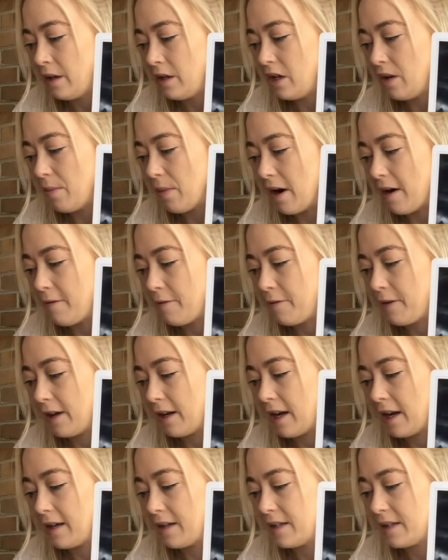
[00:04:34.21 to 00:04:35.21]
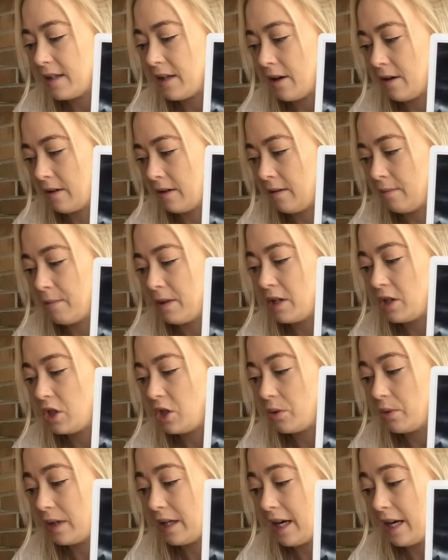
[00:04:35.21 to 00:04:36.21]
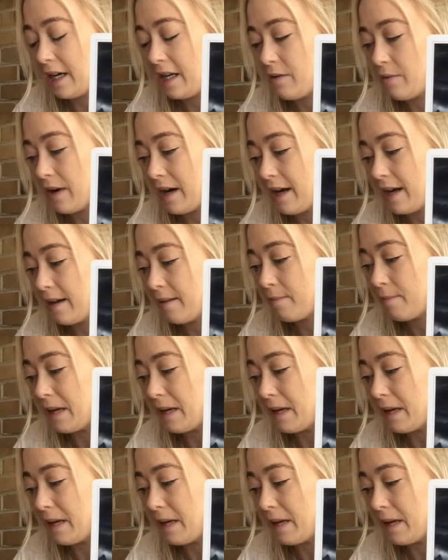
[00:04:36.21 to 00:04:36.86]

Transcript: You might feel uncertain, but do it anyway.